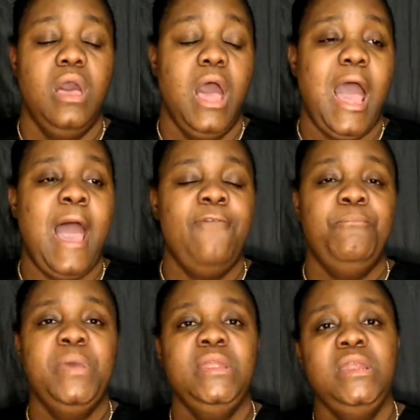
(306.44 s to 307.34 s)
I've
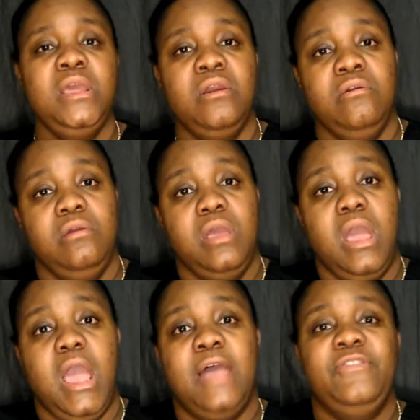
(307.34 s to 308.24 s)
been there
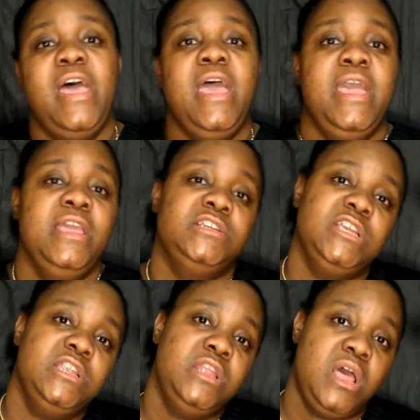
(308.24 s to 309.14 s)
at that age
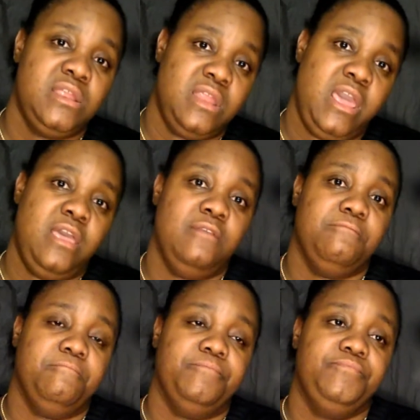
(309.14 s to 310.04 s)
and done that.
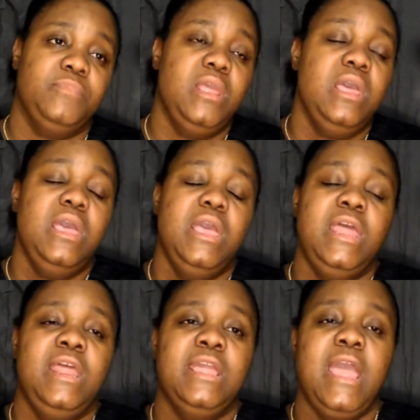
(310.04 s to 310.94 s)

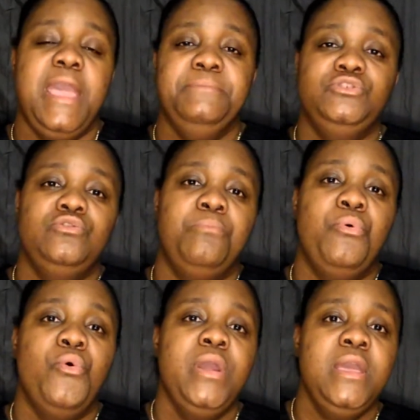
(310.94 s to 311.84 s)
And it came to a
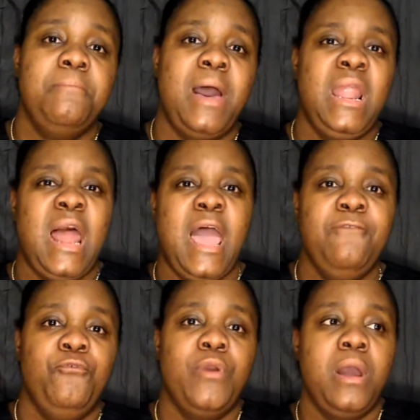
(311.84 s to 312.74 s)
point in my
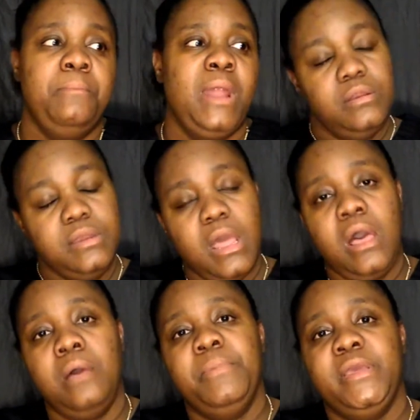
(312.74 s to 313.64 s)
life where I'm like,
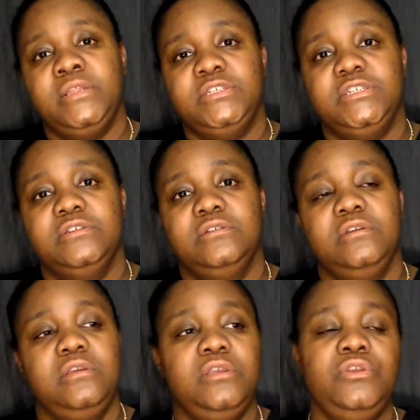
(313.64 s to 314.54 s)
no, bitch,
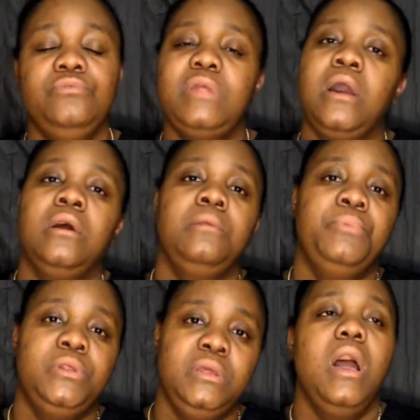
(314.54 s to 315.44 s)
you're not gonna
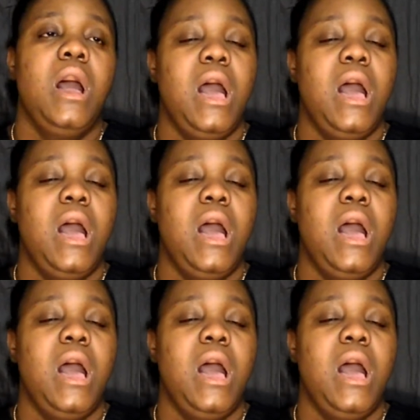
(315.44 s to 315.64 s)
bully me.